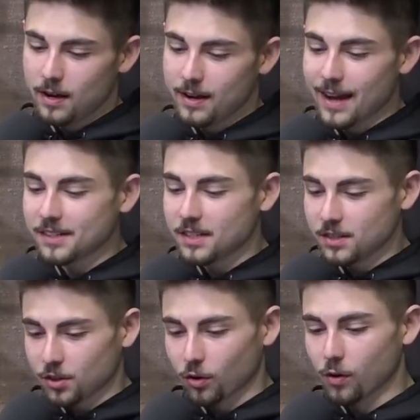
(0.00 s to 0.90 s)

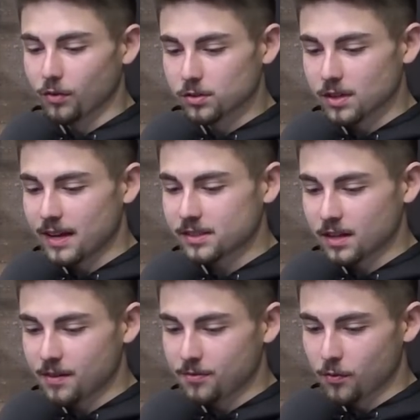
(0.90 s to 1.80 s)
19 turnovers last
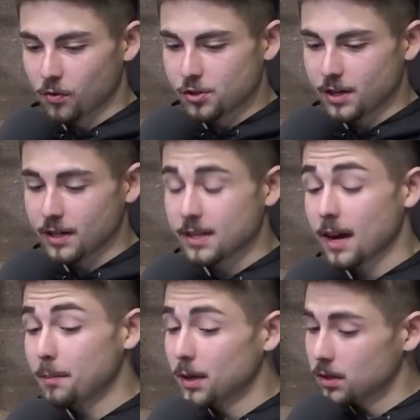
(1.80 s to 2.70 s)
night for Virginia
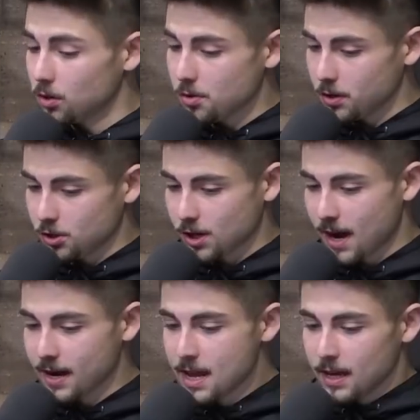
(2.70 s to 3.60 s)
Tech, but the Hokies
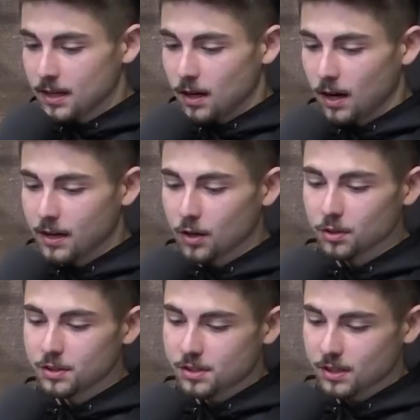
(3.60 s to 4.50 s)
shot
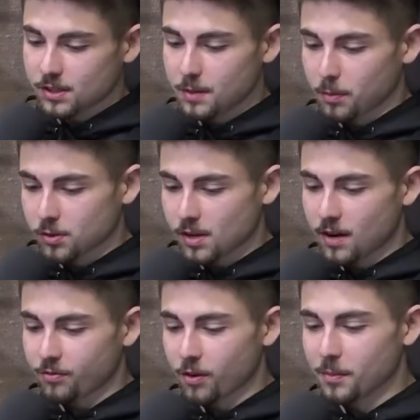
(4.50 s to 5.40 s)
nearly
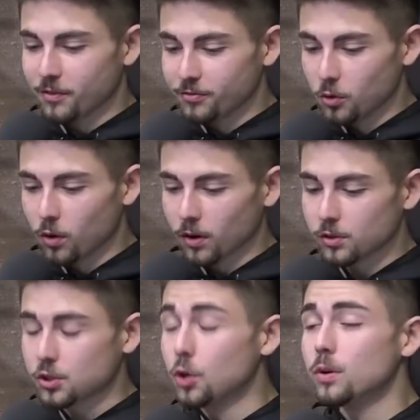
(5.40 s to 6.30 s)
60% from the floor.
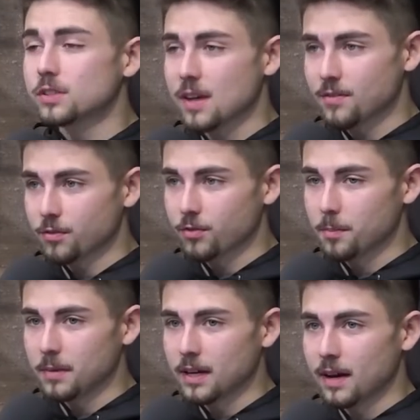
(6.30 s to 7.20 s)
2 of 7
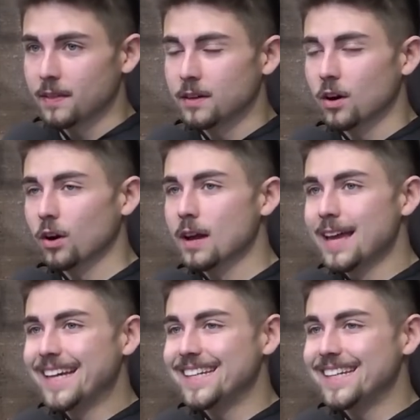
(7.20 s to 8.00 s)
from beyond the arc.